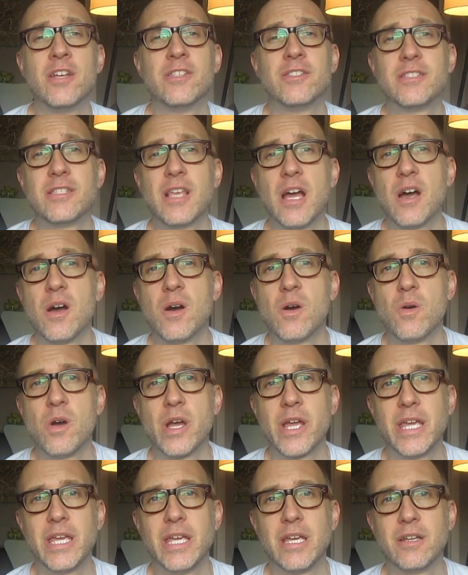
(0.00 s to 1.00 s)

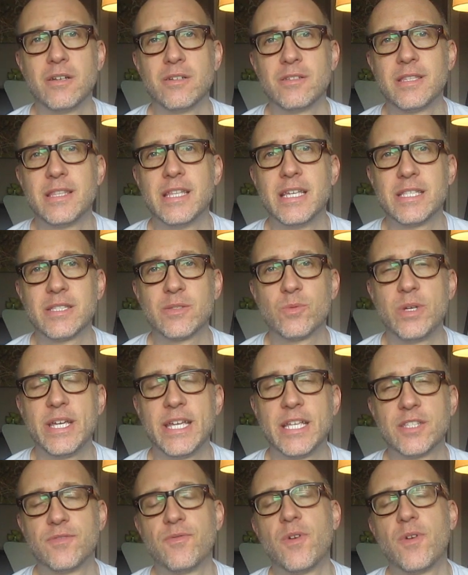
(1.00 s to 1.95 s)
So here's this week's